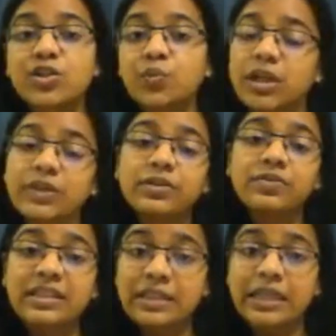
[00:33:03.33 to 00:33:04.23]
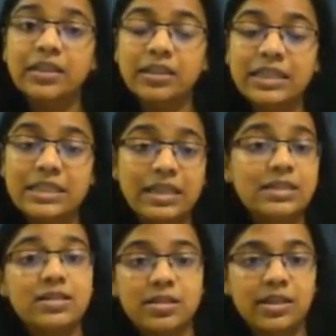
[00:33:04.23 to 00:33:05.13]
So whatever we think is
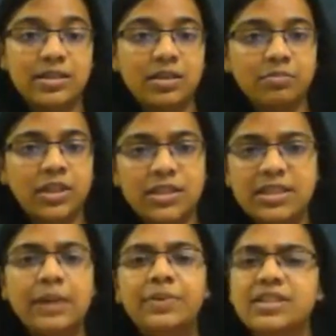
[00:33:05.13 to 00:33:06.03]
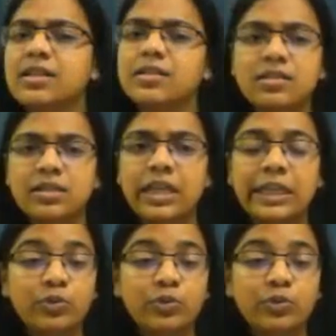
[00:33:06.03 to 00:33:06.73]
necessary, some concept is necessary,